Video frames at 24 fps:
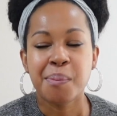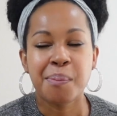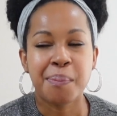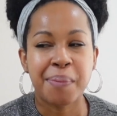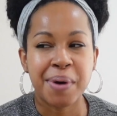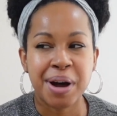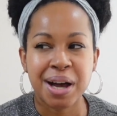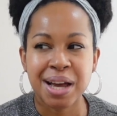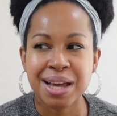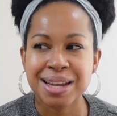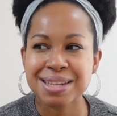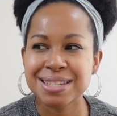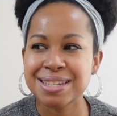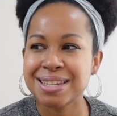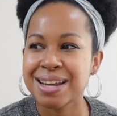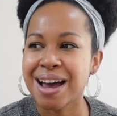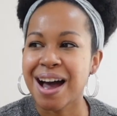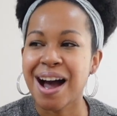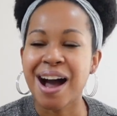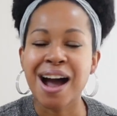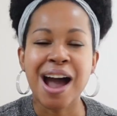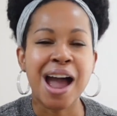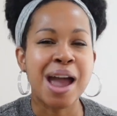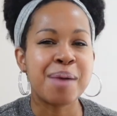But
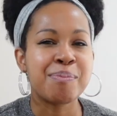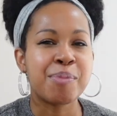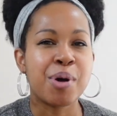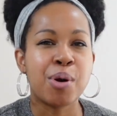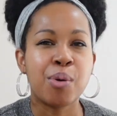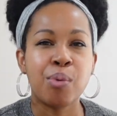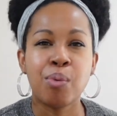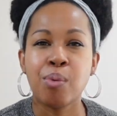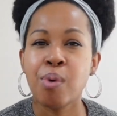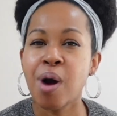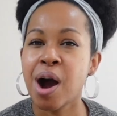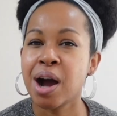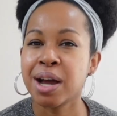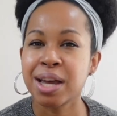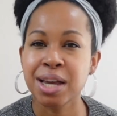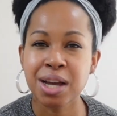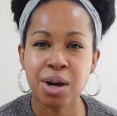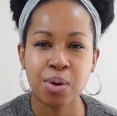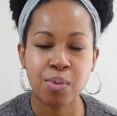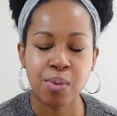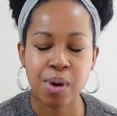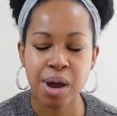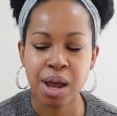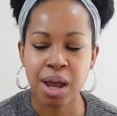I'm walking
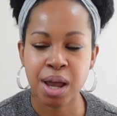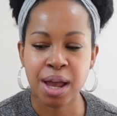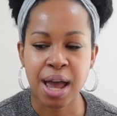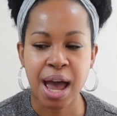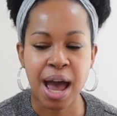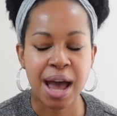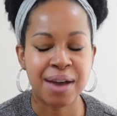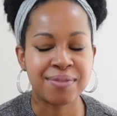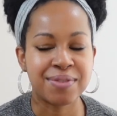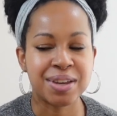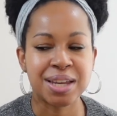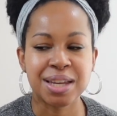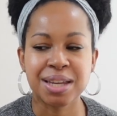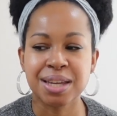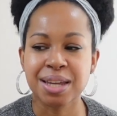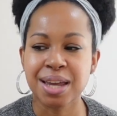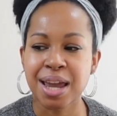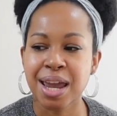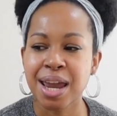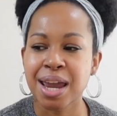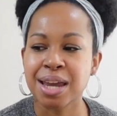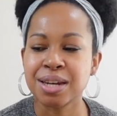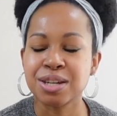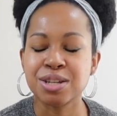away having
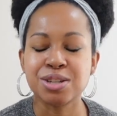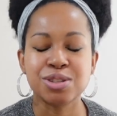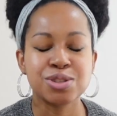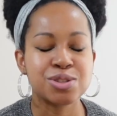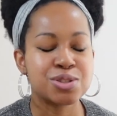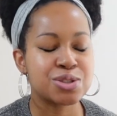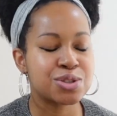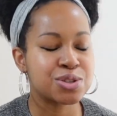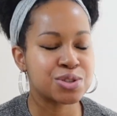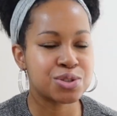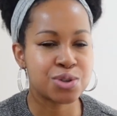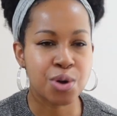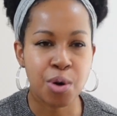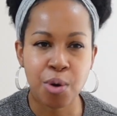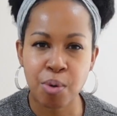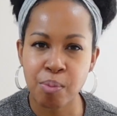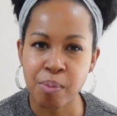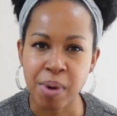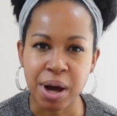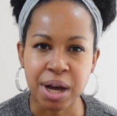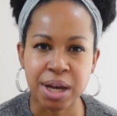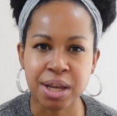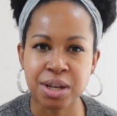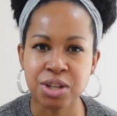gained so
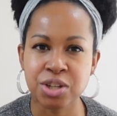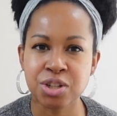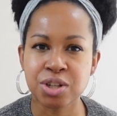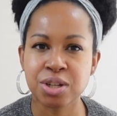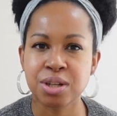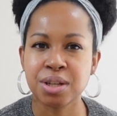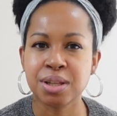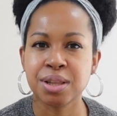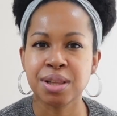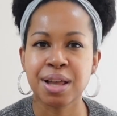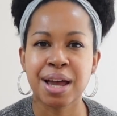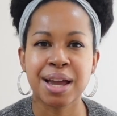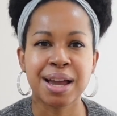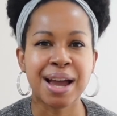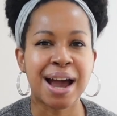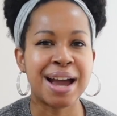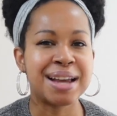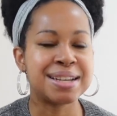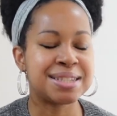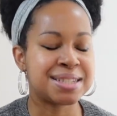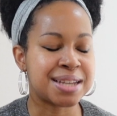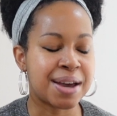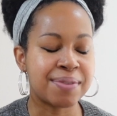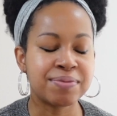much. Like,
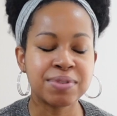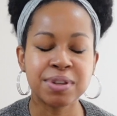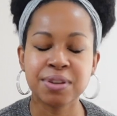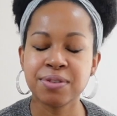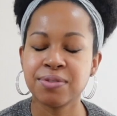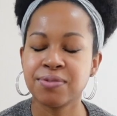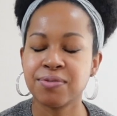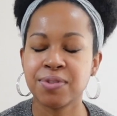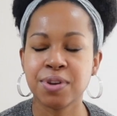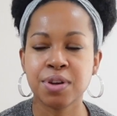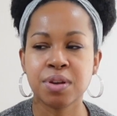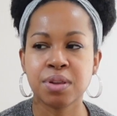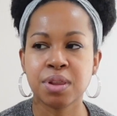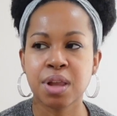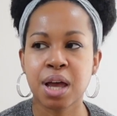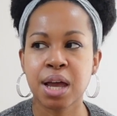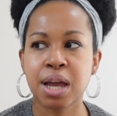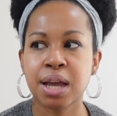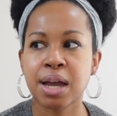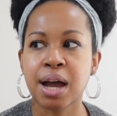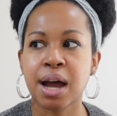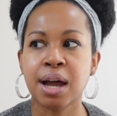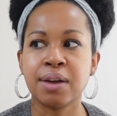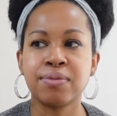I definitely feel
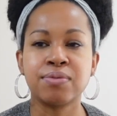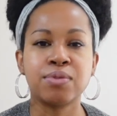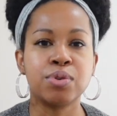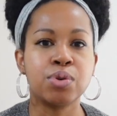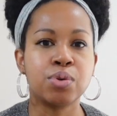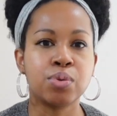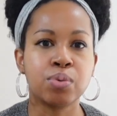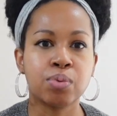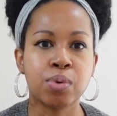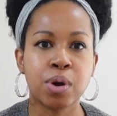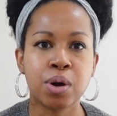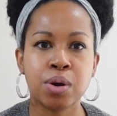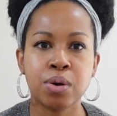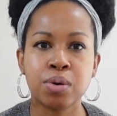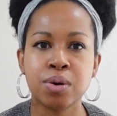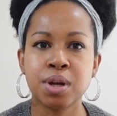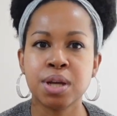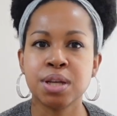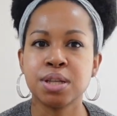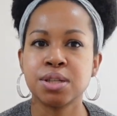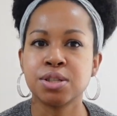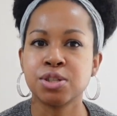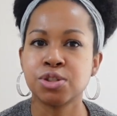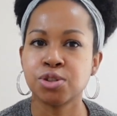like I've
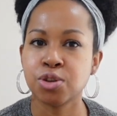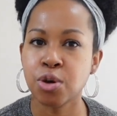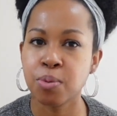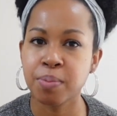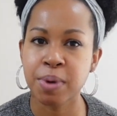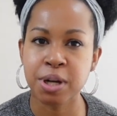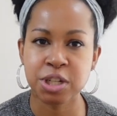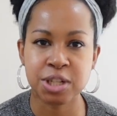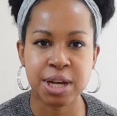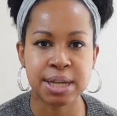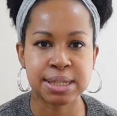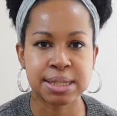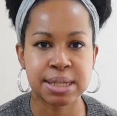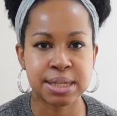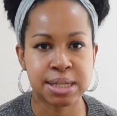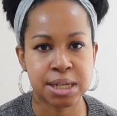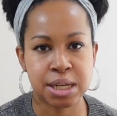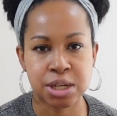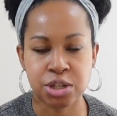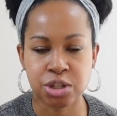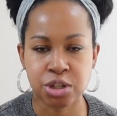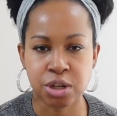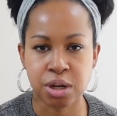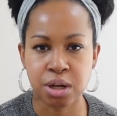grown so much as a
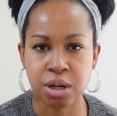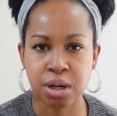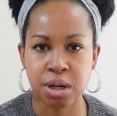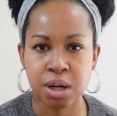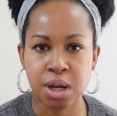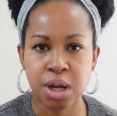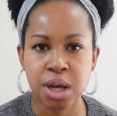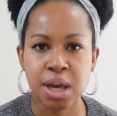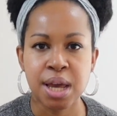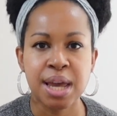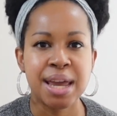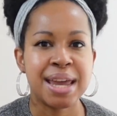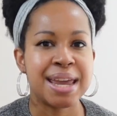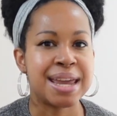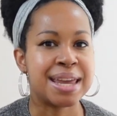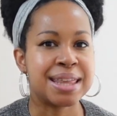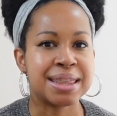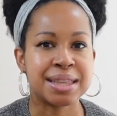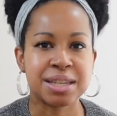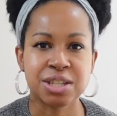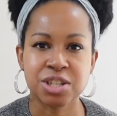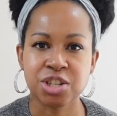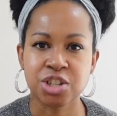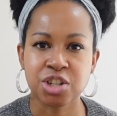teacher
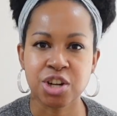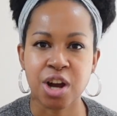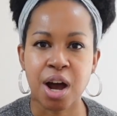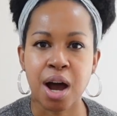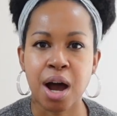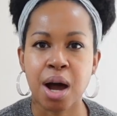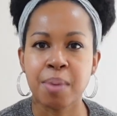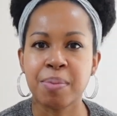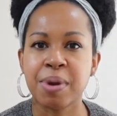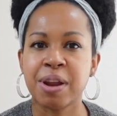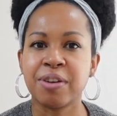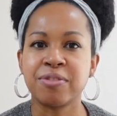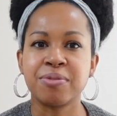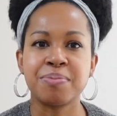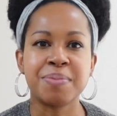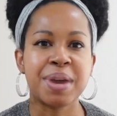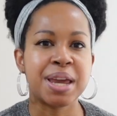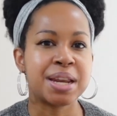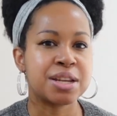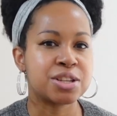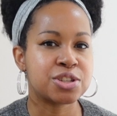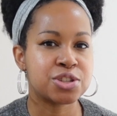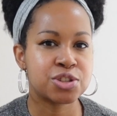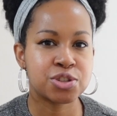in this job, and I've
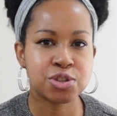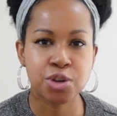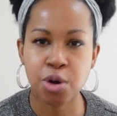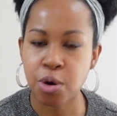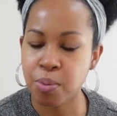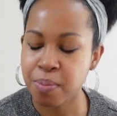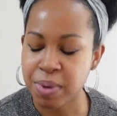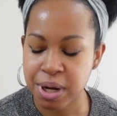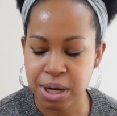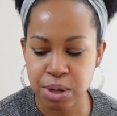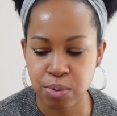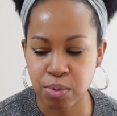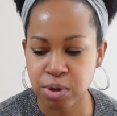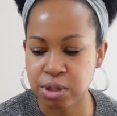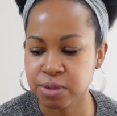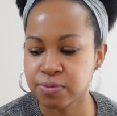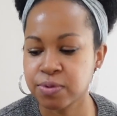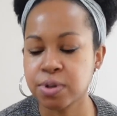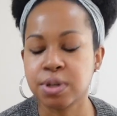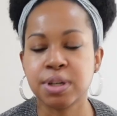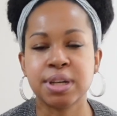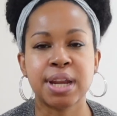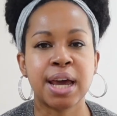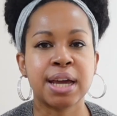made so many
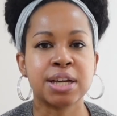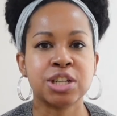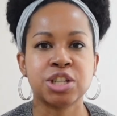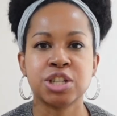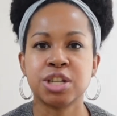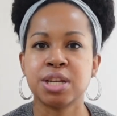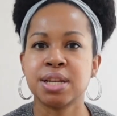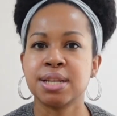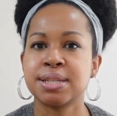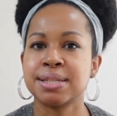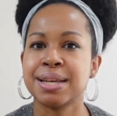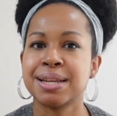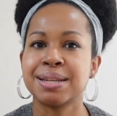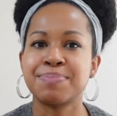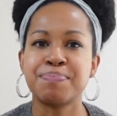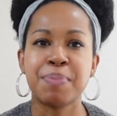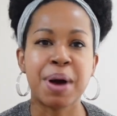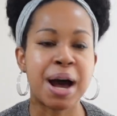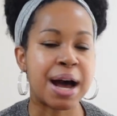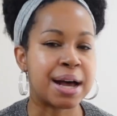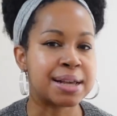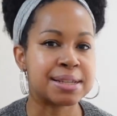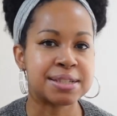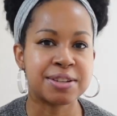wonderful connections and
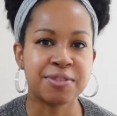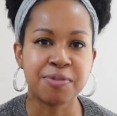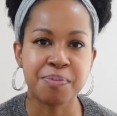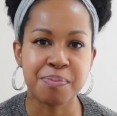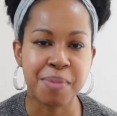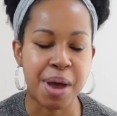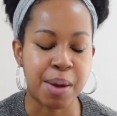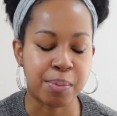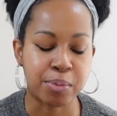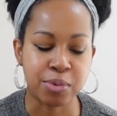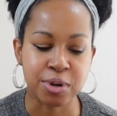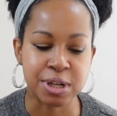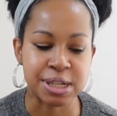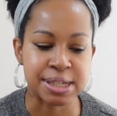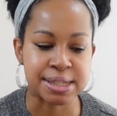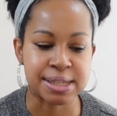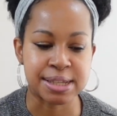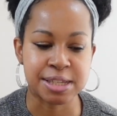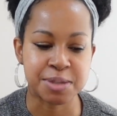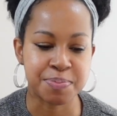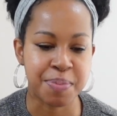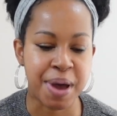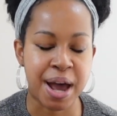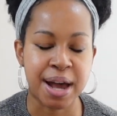positive memories
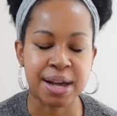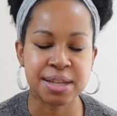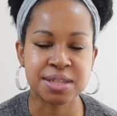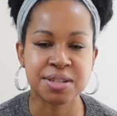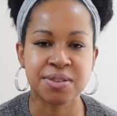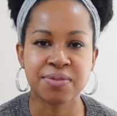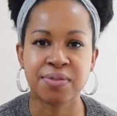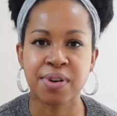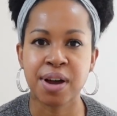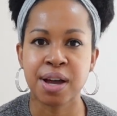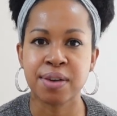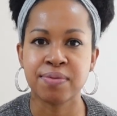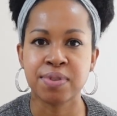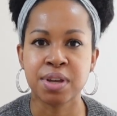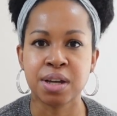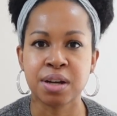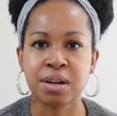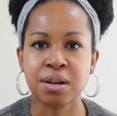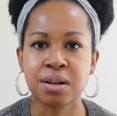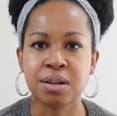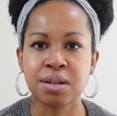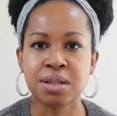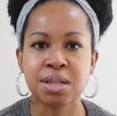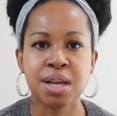these past 5
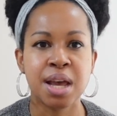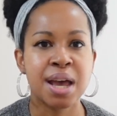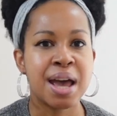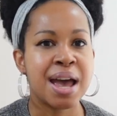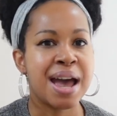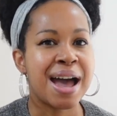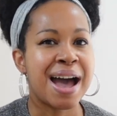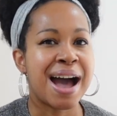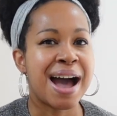years.